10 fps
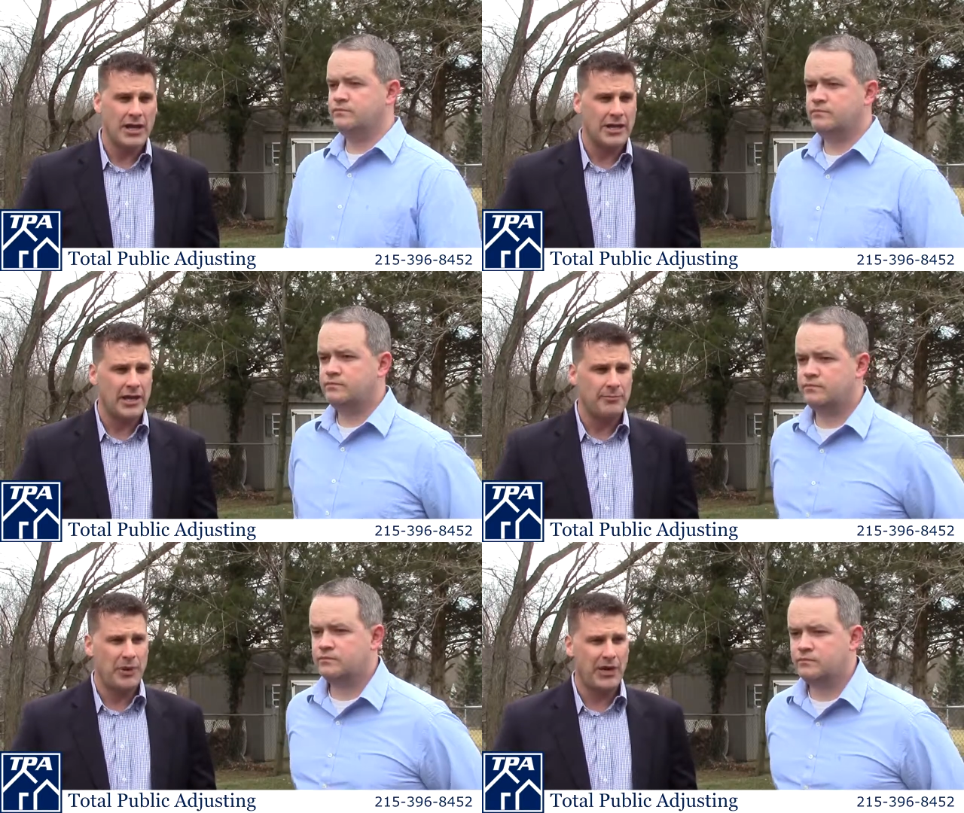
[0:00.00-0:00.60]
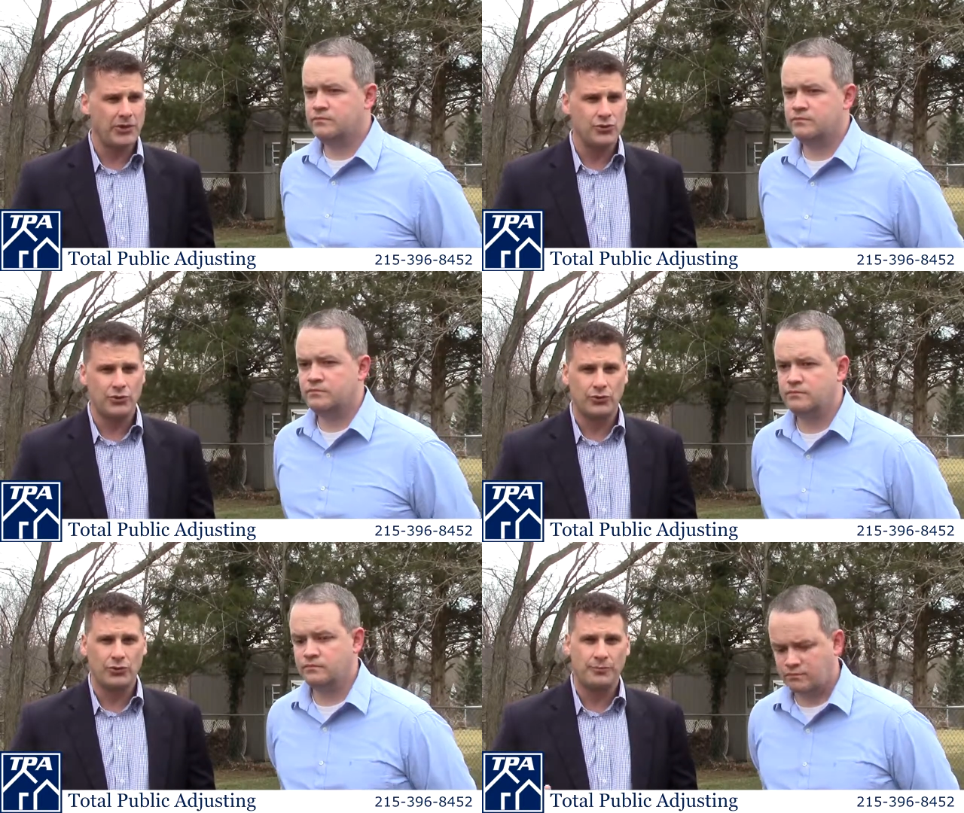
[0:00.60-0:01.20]
Speaker 1: they paid
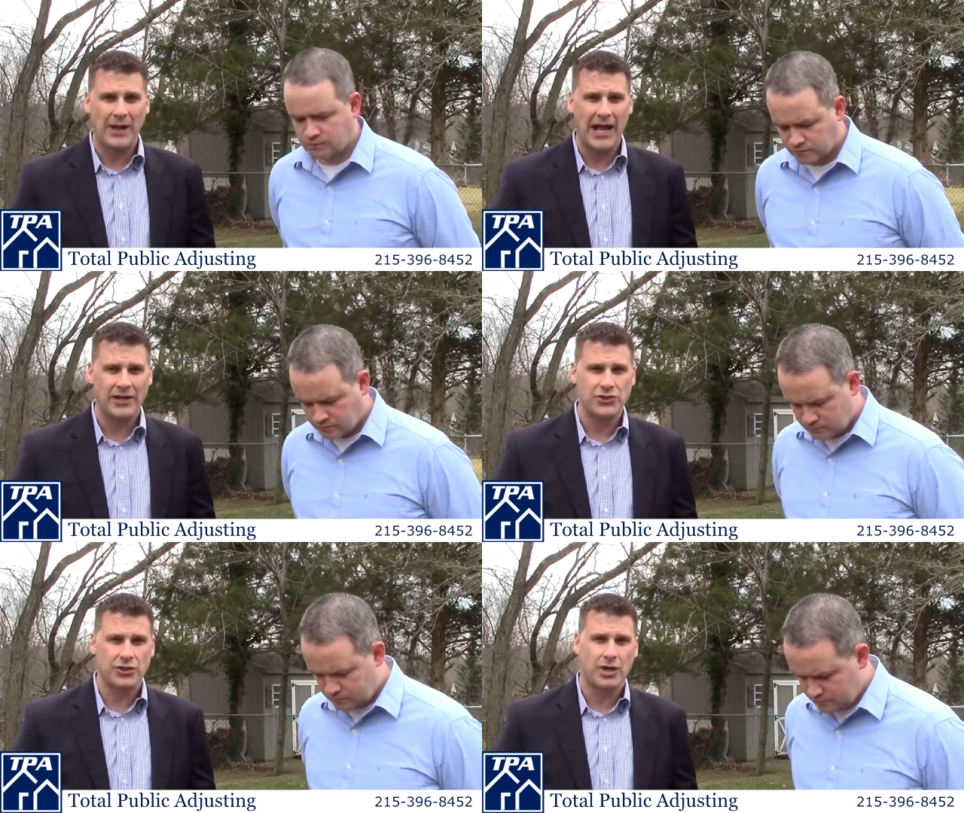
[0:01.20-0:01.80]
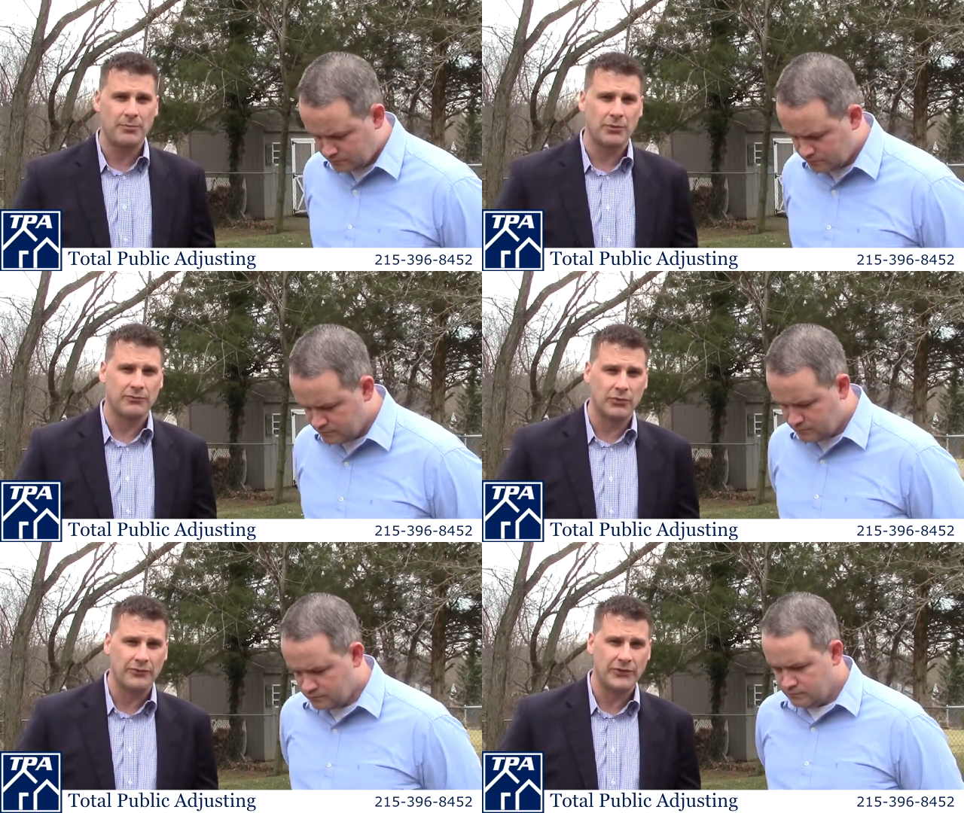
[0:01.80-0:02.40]
you to patch a couple
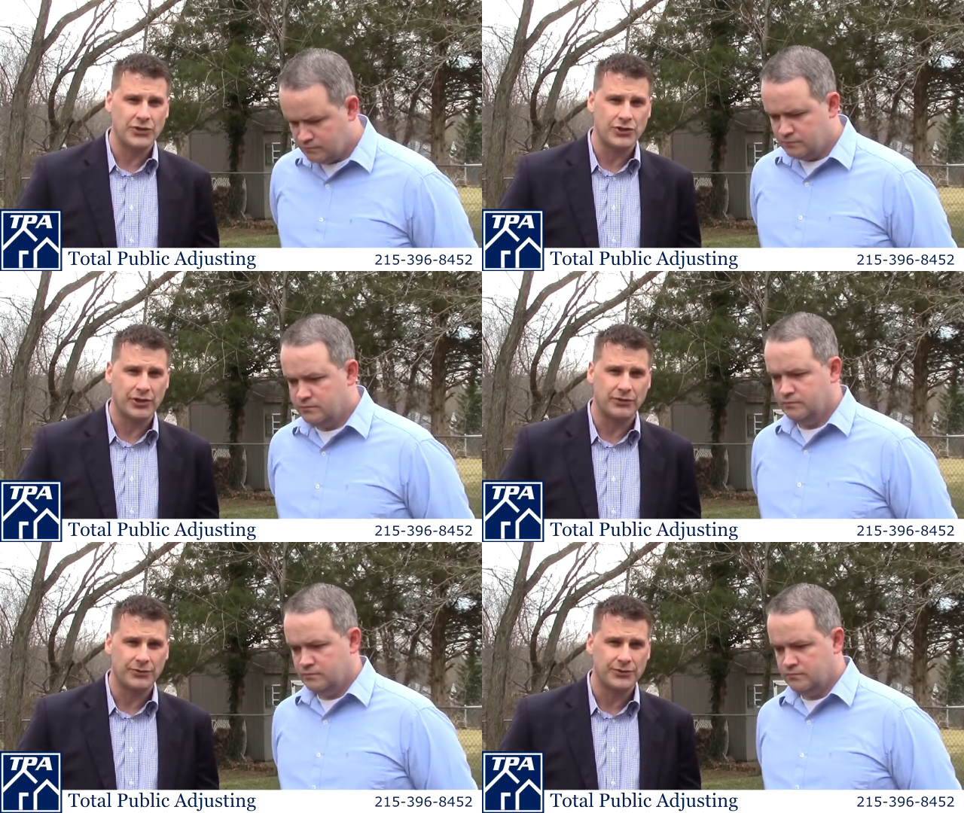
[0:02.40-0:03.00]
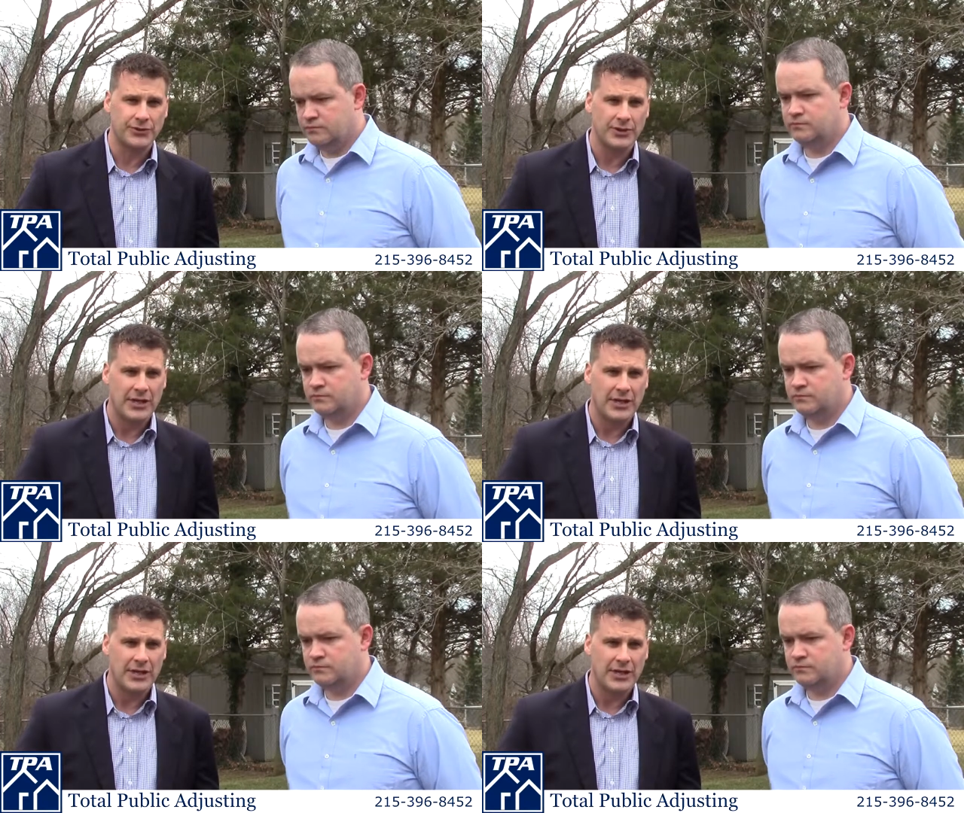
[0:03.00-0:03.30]
of roofing shingles